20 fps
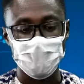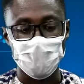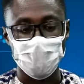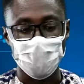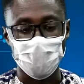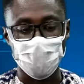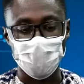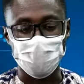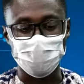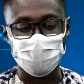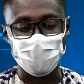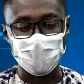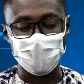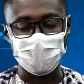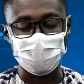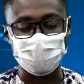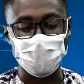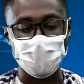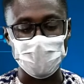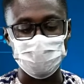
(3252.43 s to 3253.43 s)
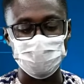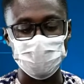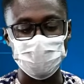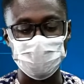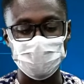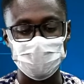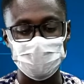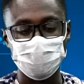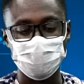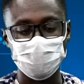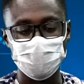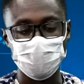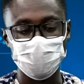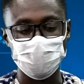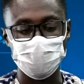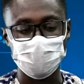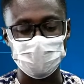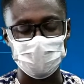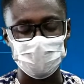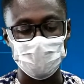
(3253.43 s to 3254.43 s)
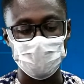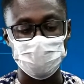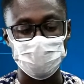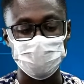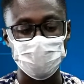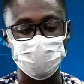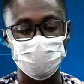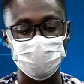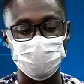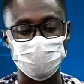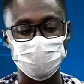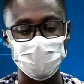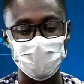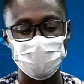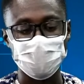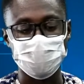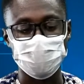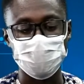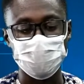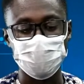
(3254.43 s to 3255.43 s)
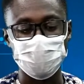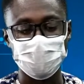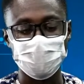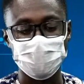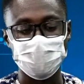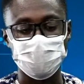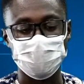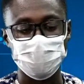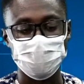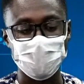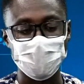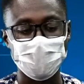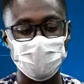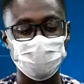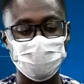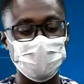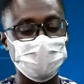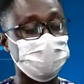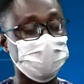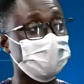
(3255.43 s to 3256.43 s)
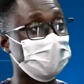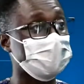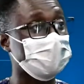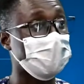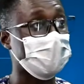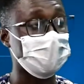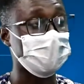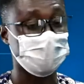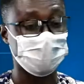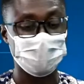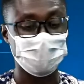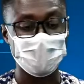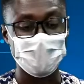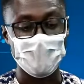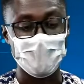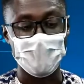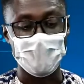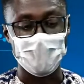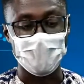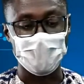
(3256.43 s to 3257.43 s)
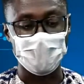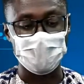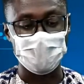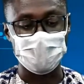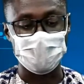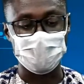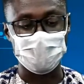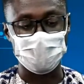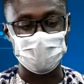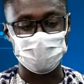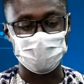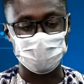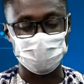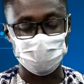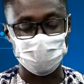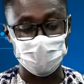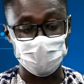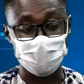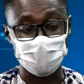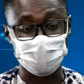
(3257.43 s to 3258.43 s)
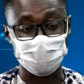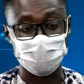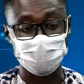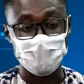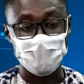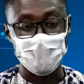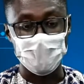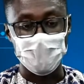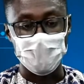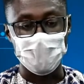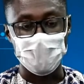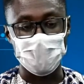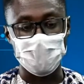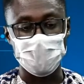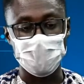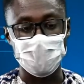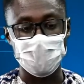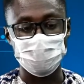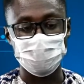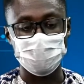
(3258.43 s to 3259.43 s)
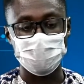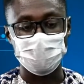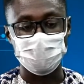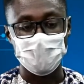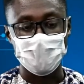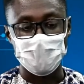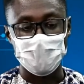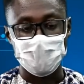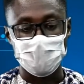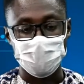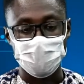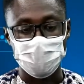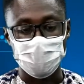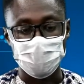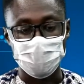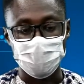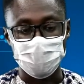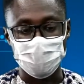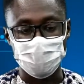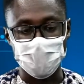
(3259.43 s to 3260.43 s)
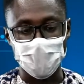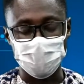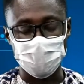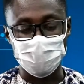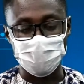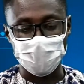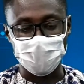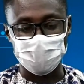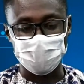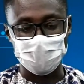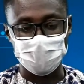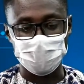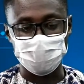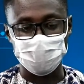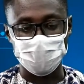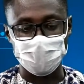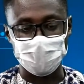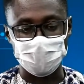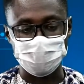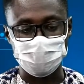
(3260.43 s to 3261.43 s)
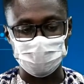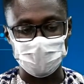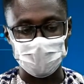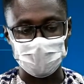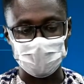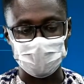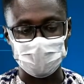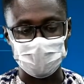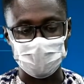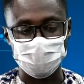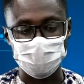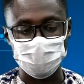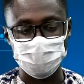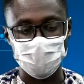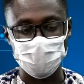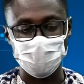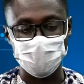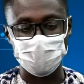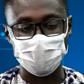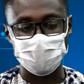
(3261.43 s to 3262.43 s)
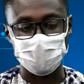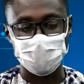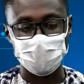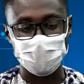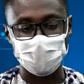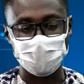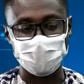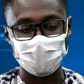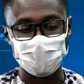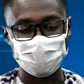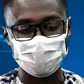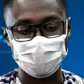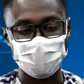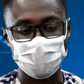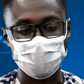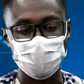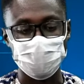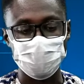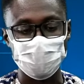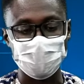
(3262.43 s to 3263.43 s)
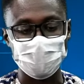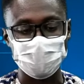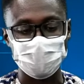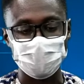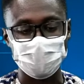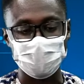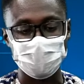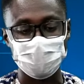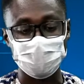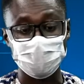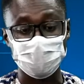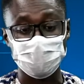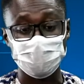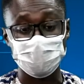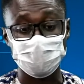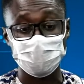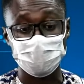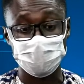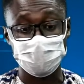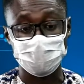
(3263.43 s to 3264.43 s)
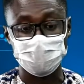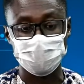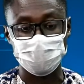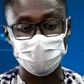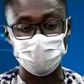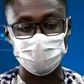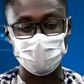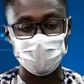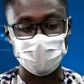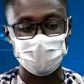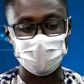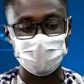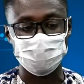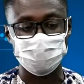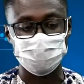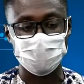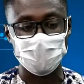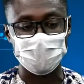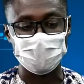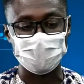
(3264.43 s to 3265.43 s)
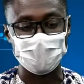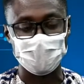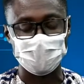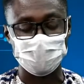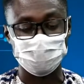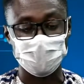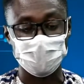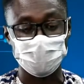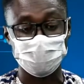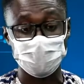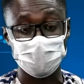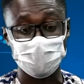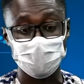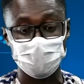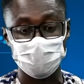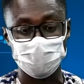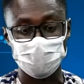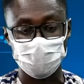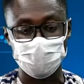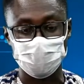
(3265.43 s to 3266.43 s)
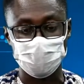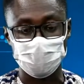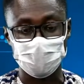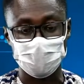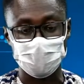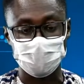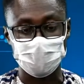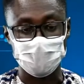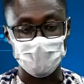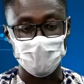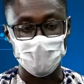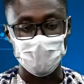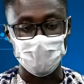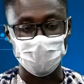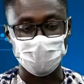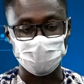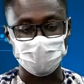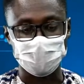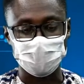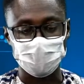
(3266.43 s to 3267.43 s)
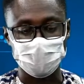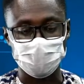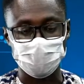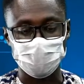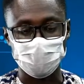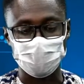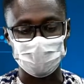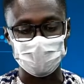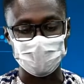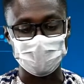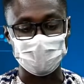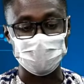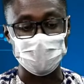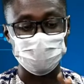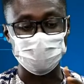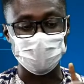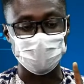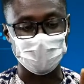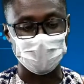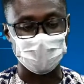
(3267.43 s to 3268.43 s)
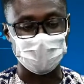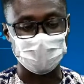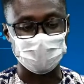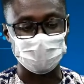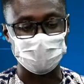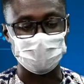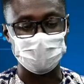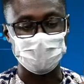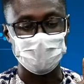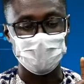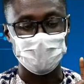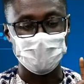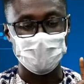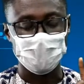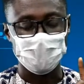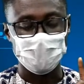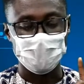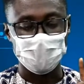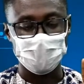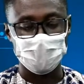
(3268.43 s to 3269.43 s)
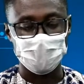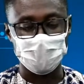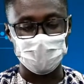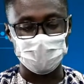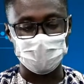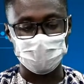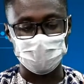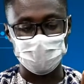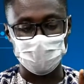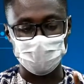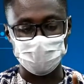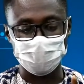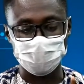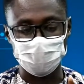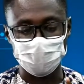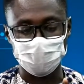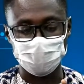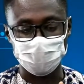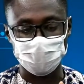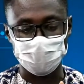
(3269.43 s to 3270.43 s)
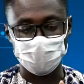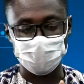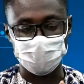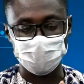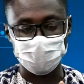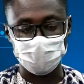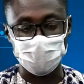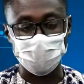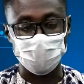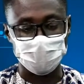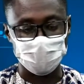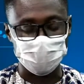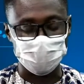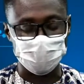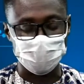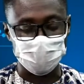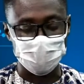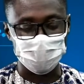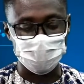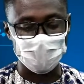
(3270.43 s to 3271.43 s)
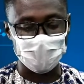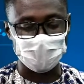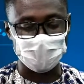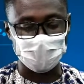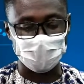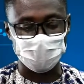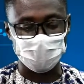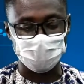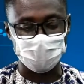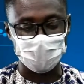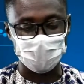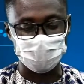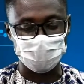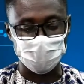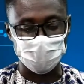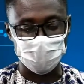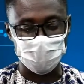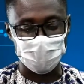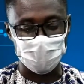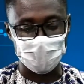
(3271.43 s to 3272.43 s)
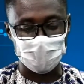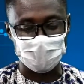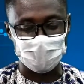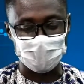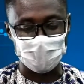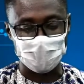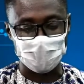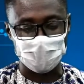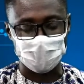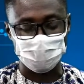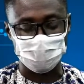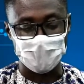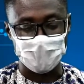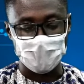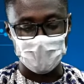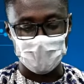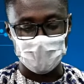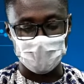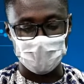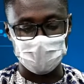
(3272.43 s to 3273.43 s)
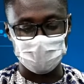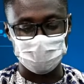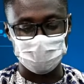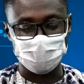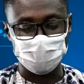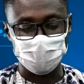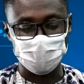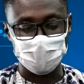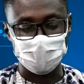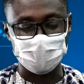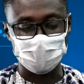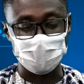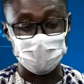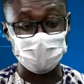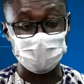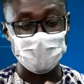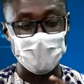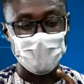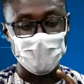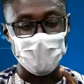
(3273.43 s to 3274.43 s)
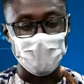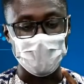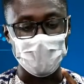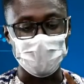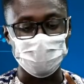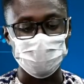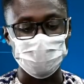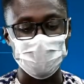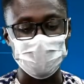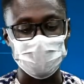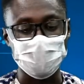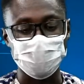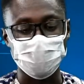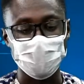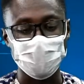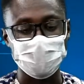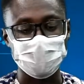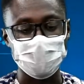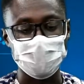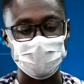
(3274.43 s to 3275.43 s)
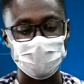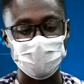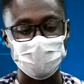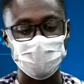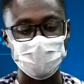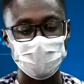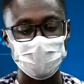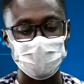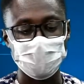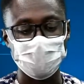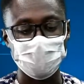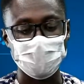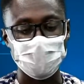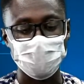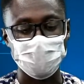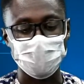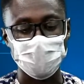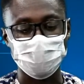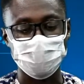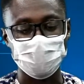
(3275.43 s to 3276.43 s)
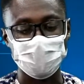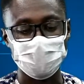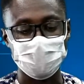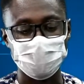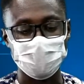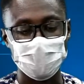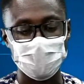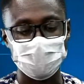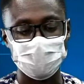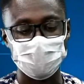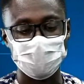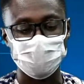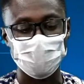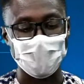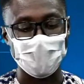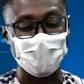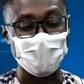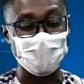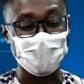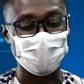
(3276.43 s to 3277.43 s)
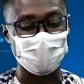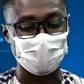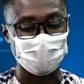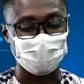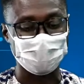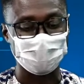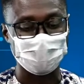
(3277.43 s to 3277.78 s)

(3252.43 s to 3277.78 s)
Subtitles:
of its abusive use. We should try to use it to benefit society and the church. But Queen Edifo comes back and says, we may want to target the tech users and the digital market space as beneficiaries or losers of the technology in terms of addiction. Let's also focus on, okay, so we read that comment already. Ellen Soa says, I am waiting for a tech company that will come up with devices with nothing,